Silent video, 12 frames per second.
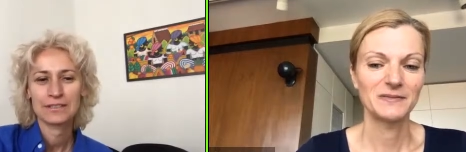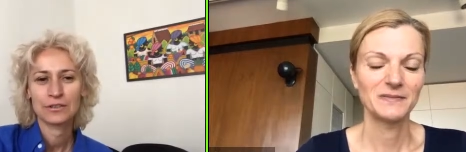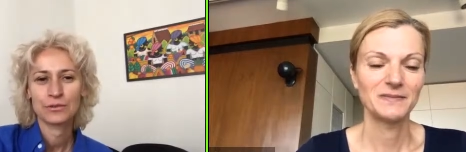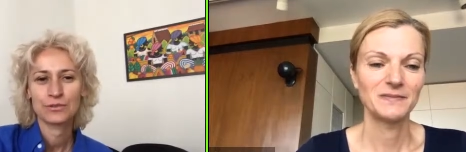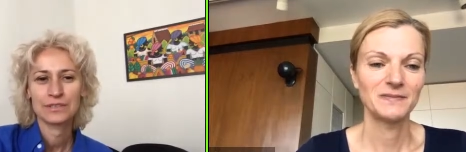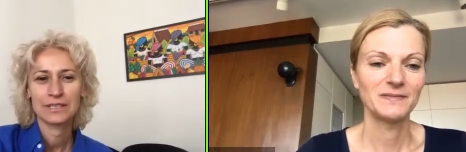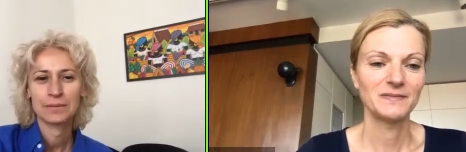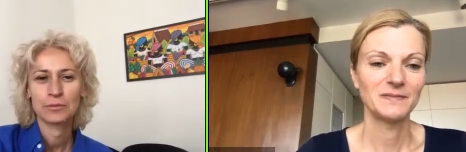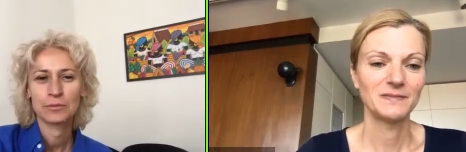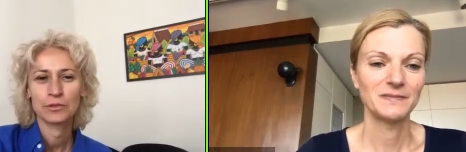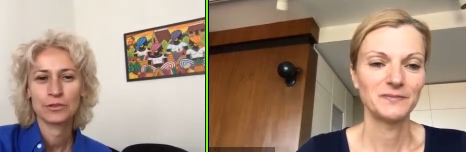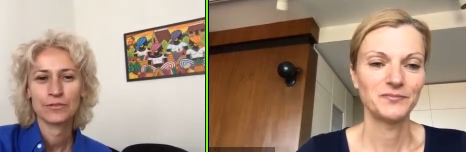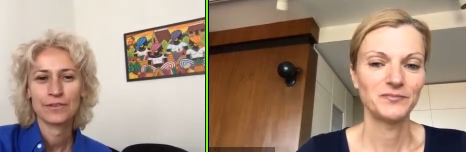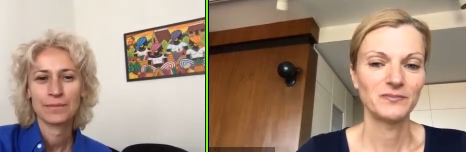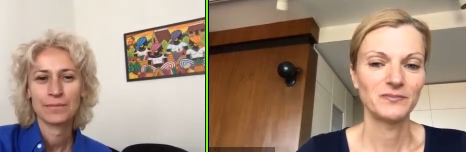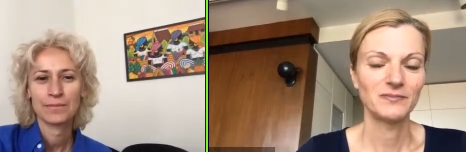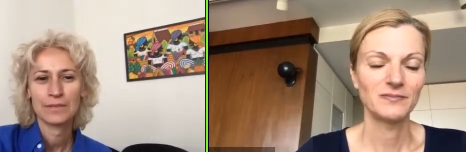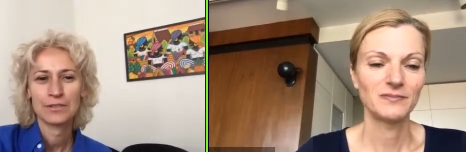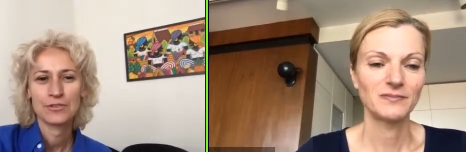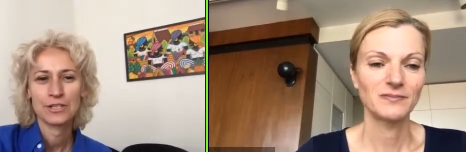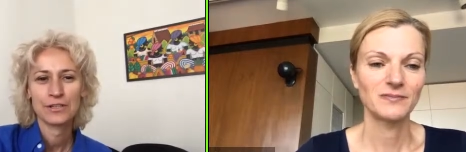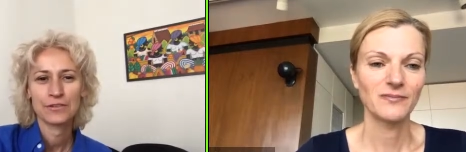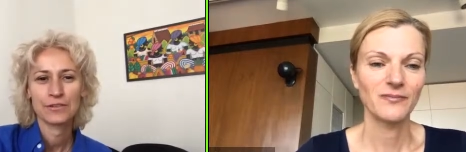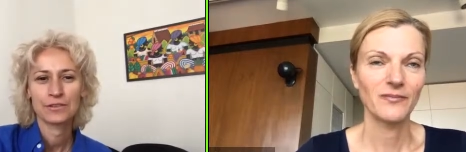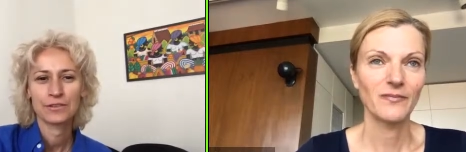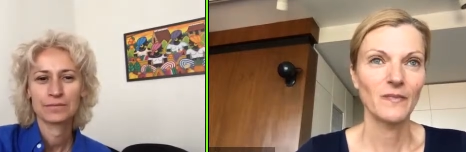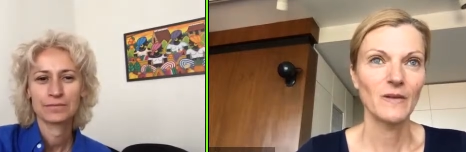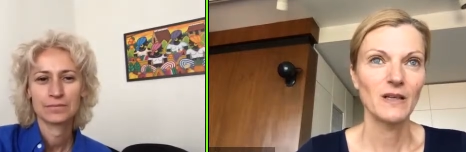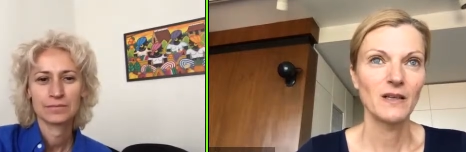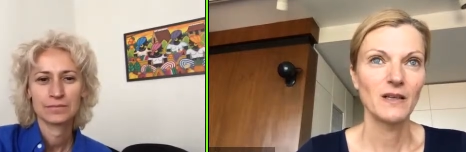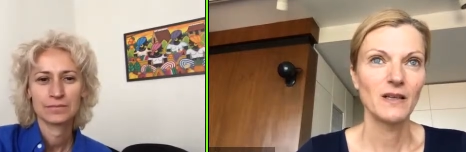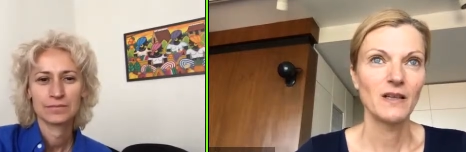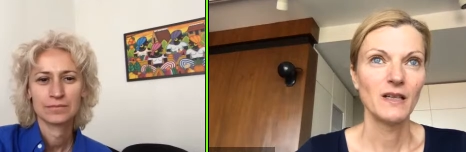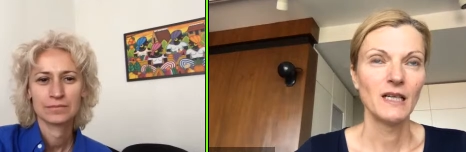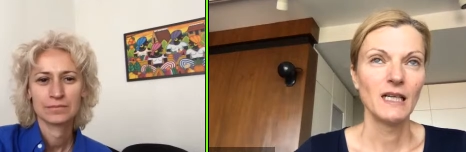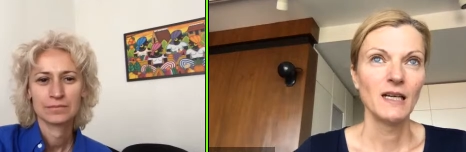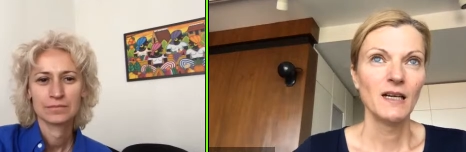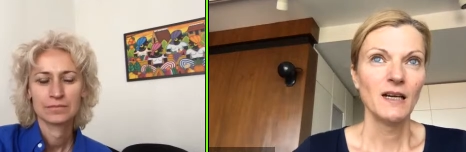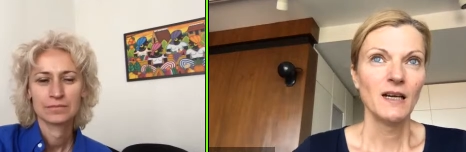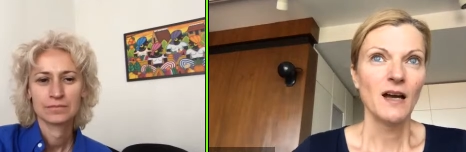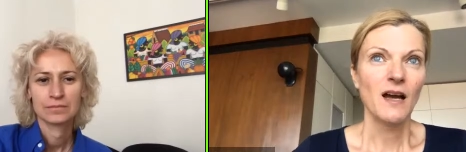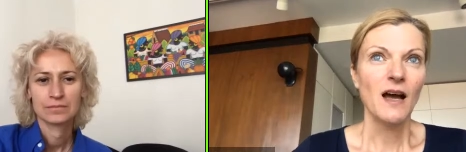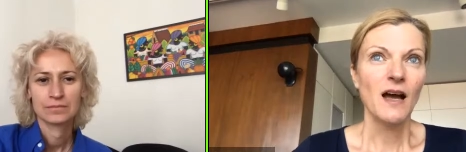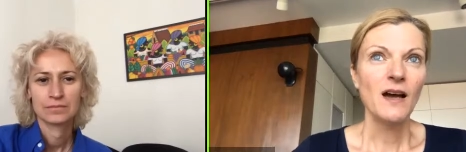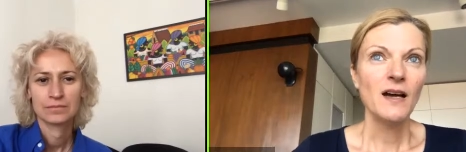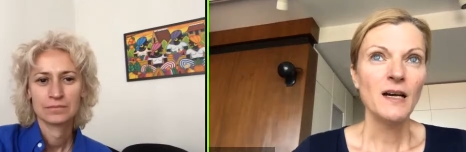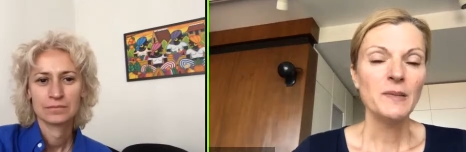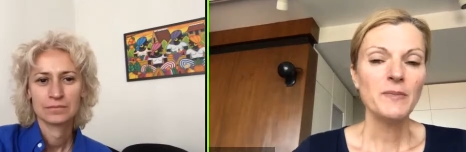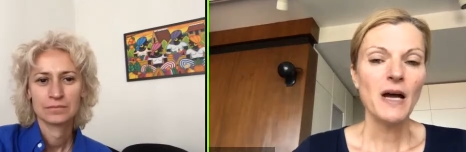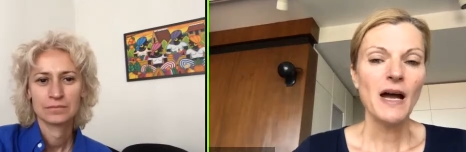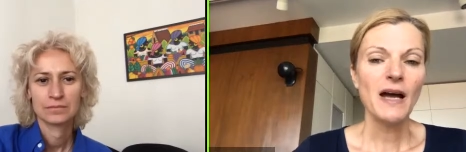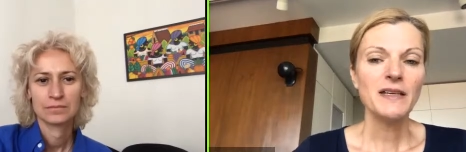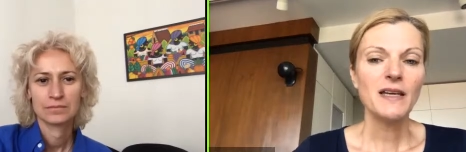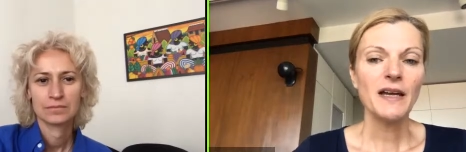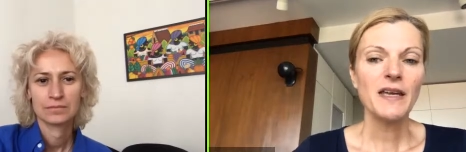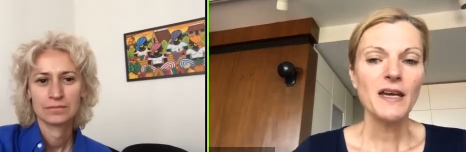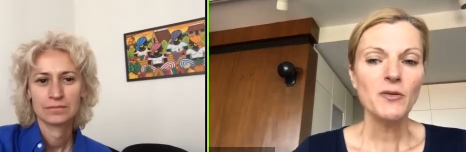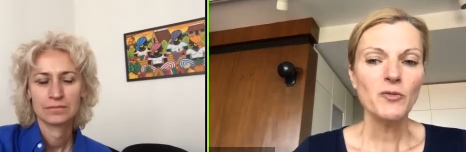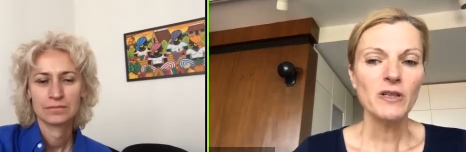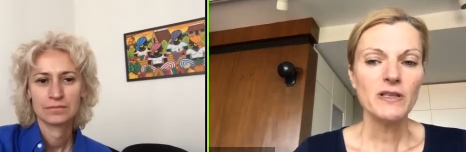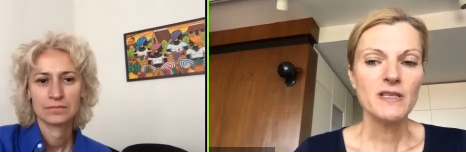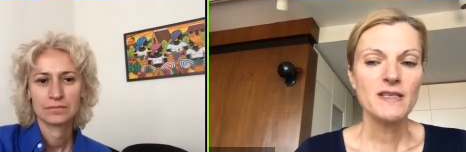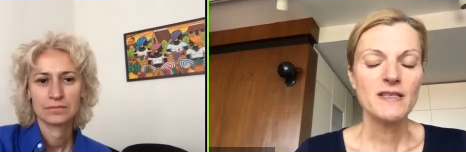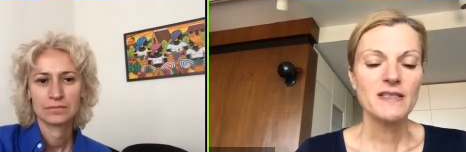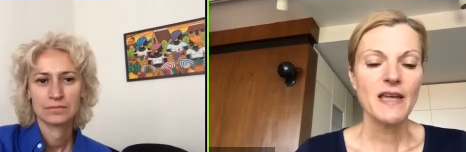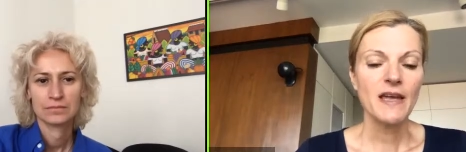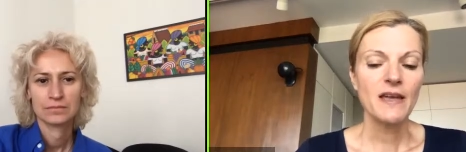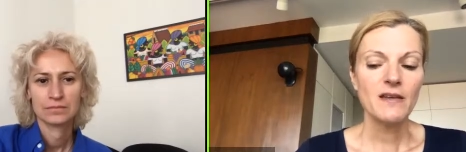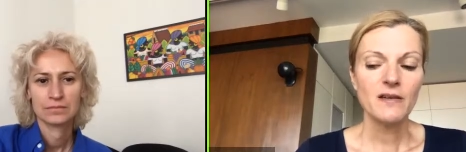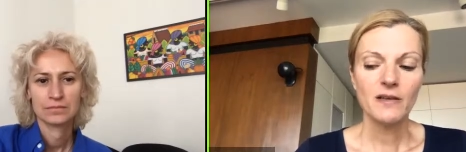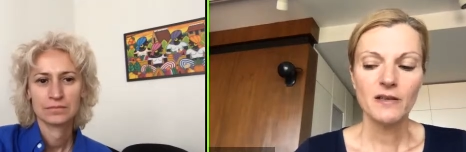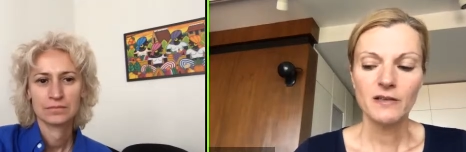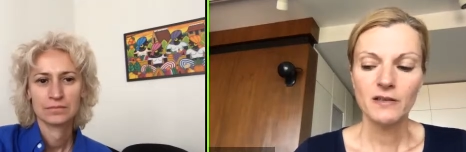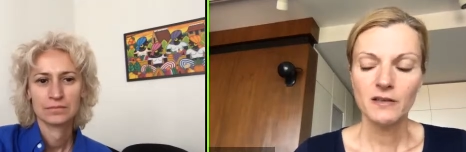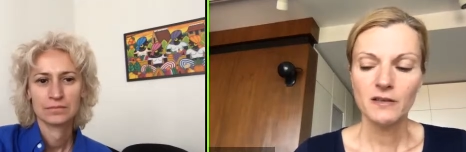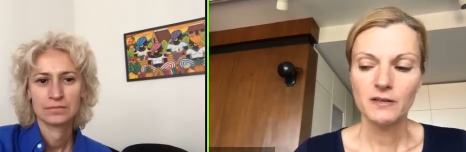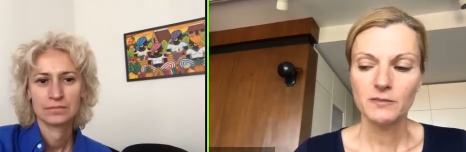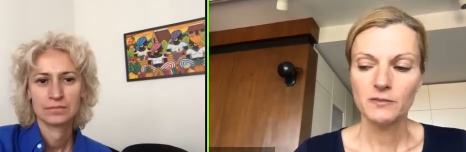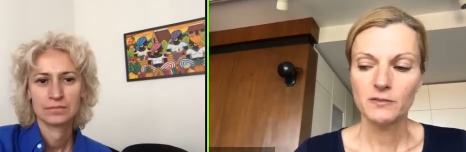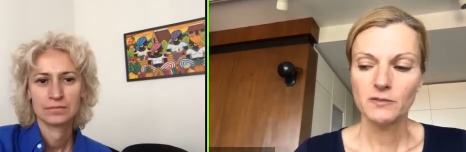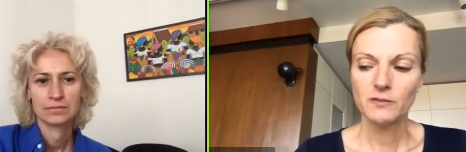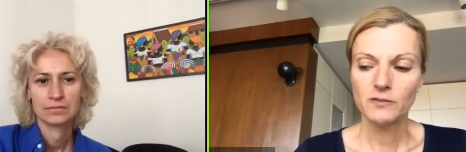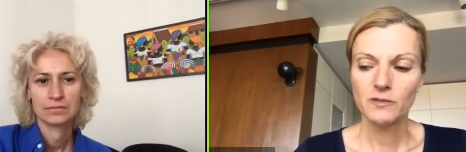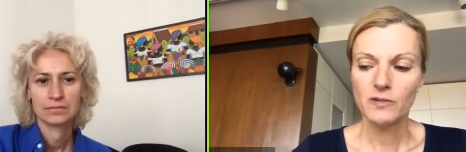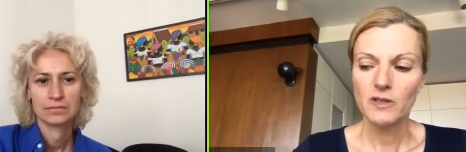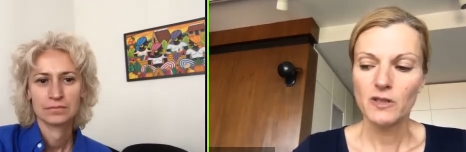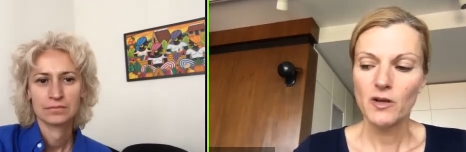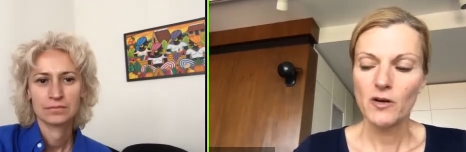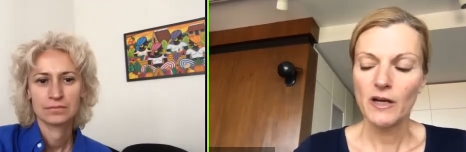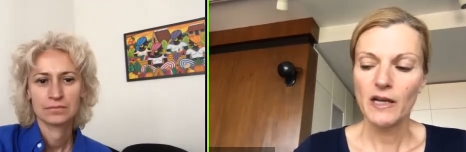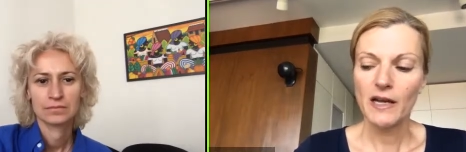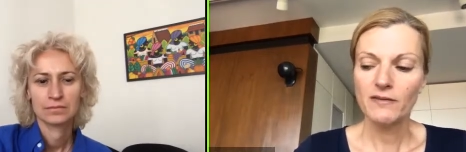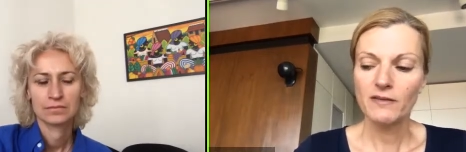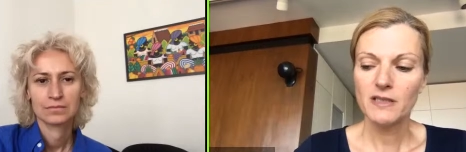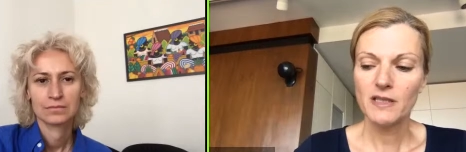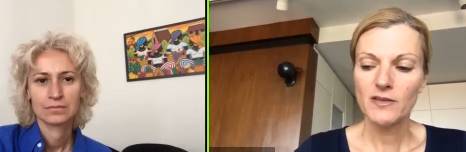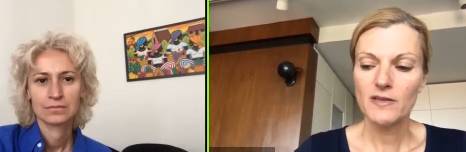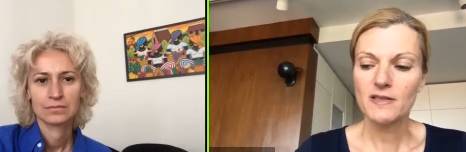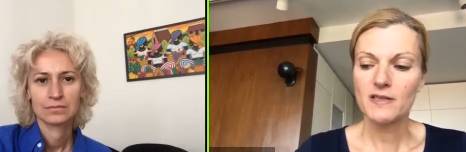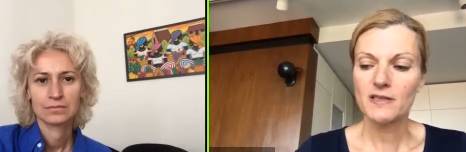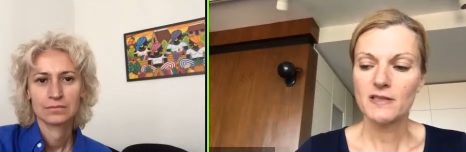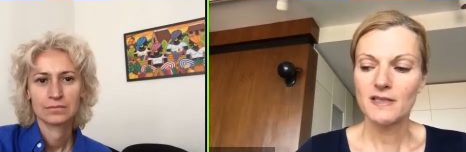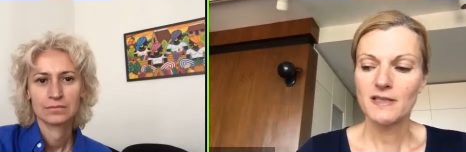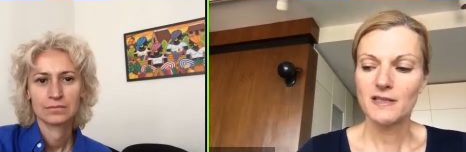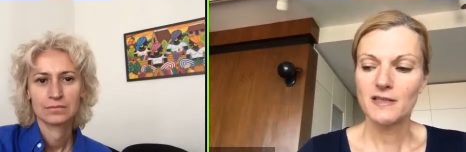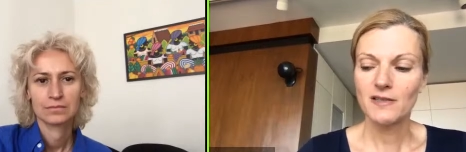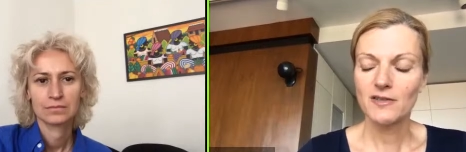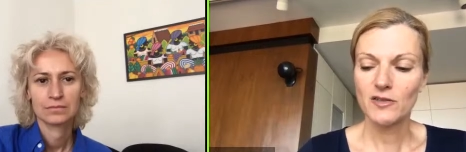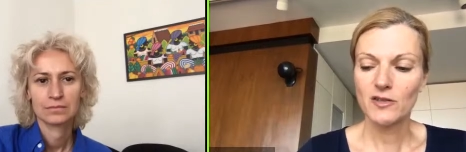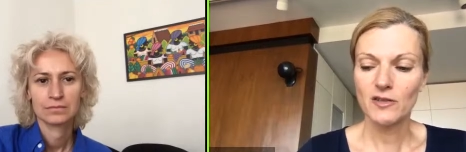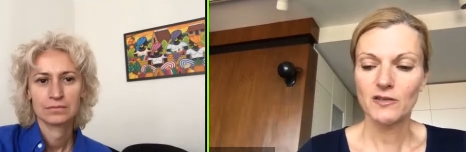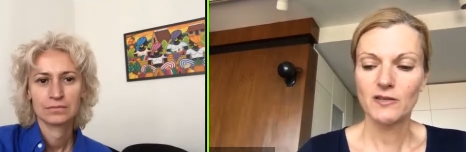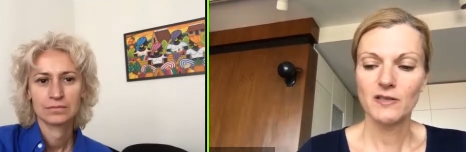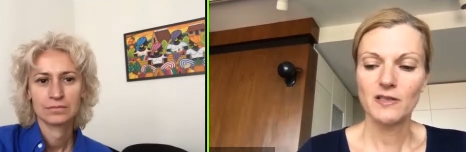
Speaker 1: are you seeing more of them in general?
Speaker 2: Um, I, I can't really say uh, you know, I haven't done the statistics on